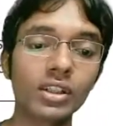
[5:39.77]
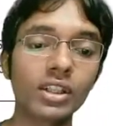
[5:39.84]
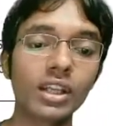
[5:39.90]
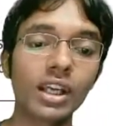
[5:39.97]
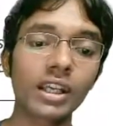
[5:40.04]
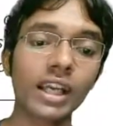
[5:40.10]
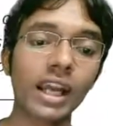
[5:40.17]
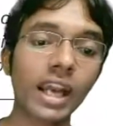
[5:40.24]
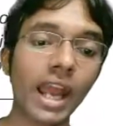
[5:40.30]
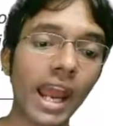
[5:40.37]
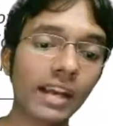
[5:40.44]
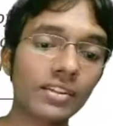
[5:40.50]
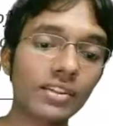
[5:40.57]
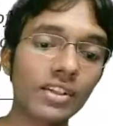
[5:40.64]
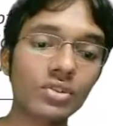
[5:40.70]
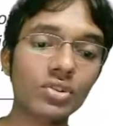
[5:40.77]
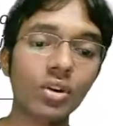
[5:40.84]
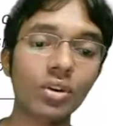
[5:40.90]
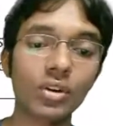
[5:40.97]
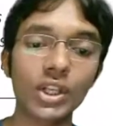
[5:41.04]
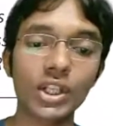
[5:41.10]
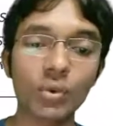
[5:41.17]
can access or
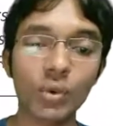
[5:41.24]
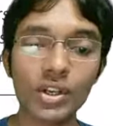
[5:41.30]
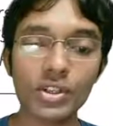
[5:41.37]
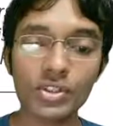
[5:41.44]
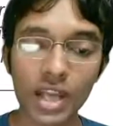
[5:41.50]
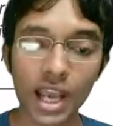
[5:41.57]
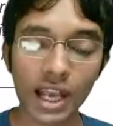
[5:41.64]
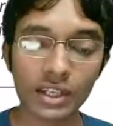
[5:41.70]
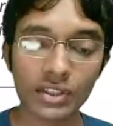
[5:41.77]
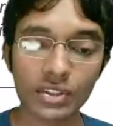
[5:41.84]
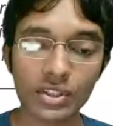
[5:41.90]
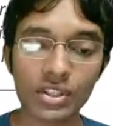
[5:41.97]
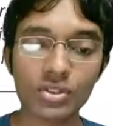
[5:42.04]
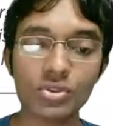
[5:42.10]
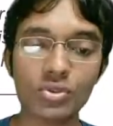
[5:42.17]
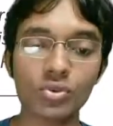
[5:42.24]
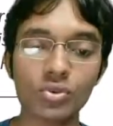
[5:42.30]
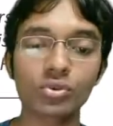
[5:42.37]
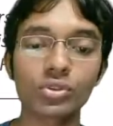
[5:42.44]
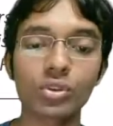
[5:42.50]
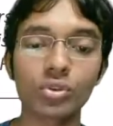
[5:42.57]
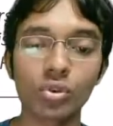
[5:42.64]
request access to the
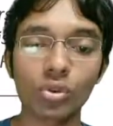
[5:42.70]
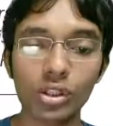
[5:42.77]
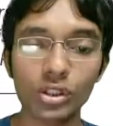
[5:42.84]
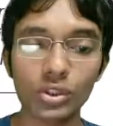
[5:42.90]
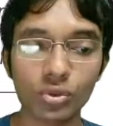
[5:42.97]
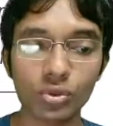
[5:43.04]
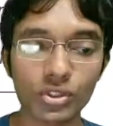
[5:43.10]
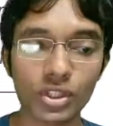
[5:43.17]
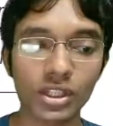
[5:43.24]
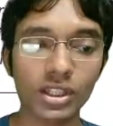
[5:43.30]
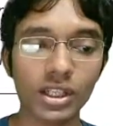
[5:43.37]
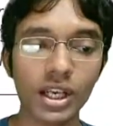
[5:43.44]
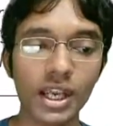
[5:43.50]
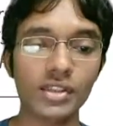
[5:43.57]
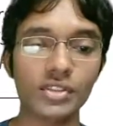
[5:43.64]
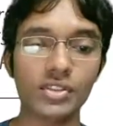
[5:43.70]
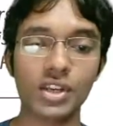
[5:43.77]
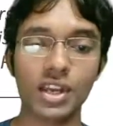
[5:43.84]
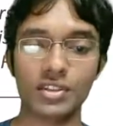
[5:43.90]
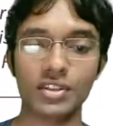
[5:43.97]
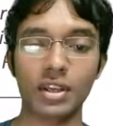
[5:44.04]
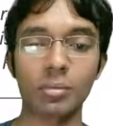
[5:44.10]
role using the STS
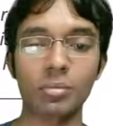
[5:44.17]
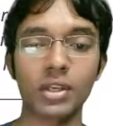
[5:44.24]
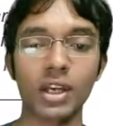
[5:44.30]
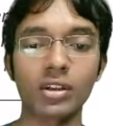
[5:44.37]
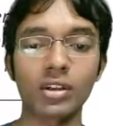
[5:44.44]
API.